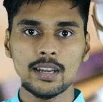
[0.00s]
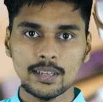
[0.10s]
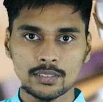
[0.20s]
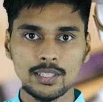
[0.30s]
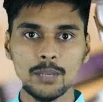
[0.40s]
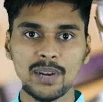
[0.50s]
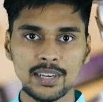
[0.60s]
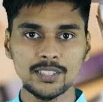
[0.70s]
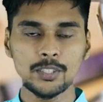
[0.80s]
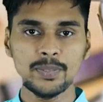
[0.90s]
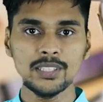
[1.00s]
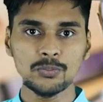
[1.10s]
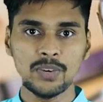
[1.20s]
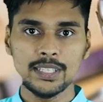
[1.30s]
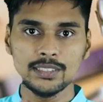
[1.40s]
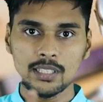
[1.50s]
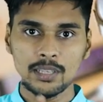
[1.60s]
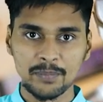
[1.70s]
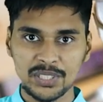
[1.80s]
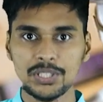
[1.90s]
are 3 participants, one is
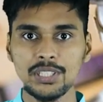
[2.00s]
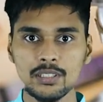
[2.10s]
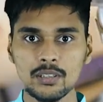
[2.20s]
a machine,